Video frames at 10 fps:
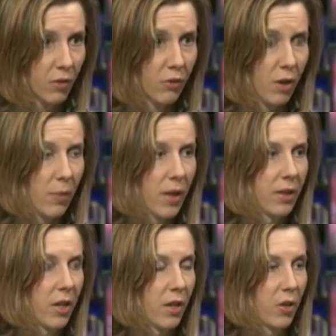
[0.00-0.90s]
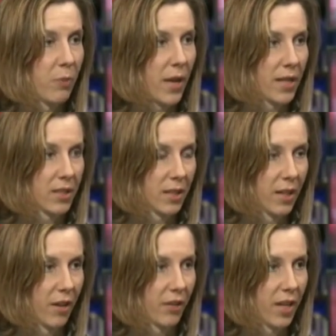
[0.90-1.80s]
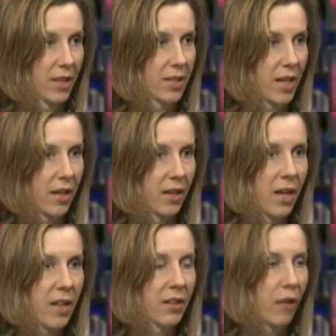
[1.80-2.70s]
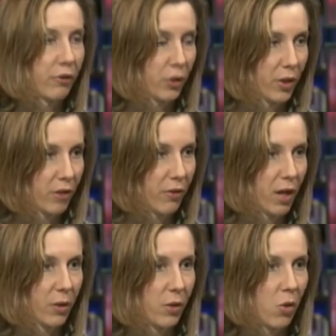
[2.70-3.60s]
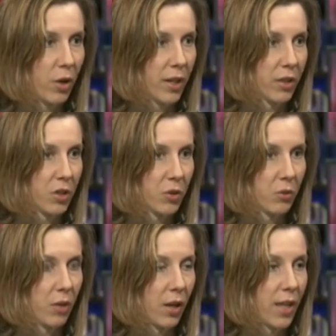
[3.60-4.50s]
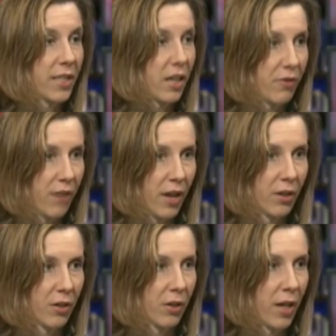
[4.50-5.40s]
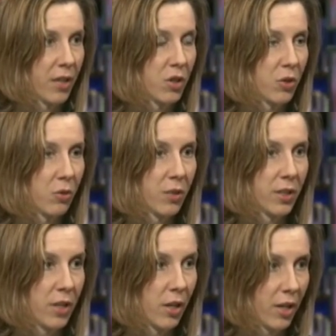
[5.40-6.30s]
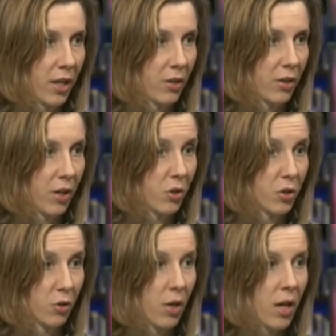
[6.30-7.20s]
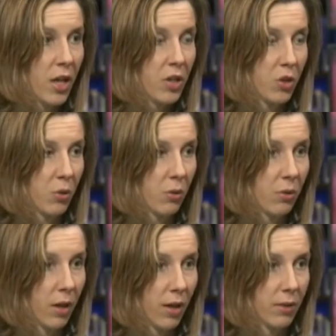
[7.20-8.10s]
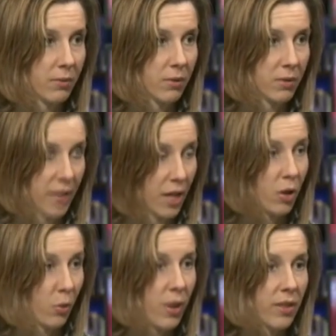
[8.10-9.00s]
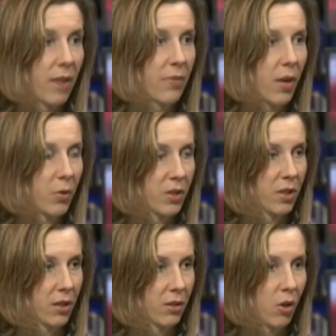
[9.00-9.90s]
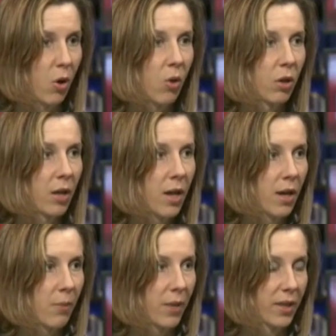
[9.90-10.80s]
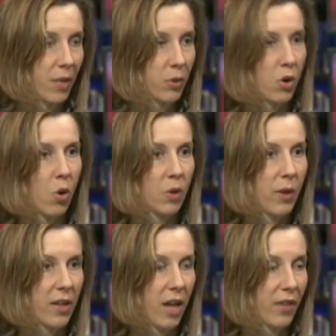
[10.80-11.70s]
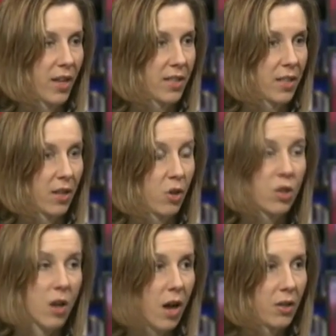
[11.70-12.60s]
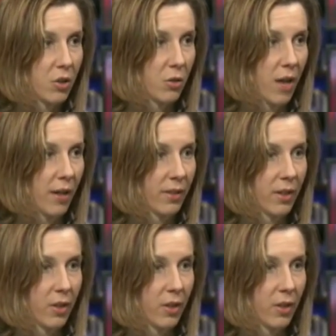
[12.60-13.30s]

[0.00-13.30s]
from another base in Afghanistan. They flew in the following morning to identify her and to interrogate her, and also to take her with them. That was the goal. But they were told by the Afghans that they could not do that, that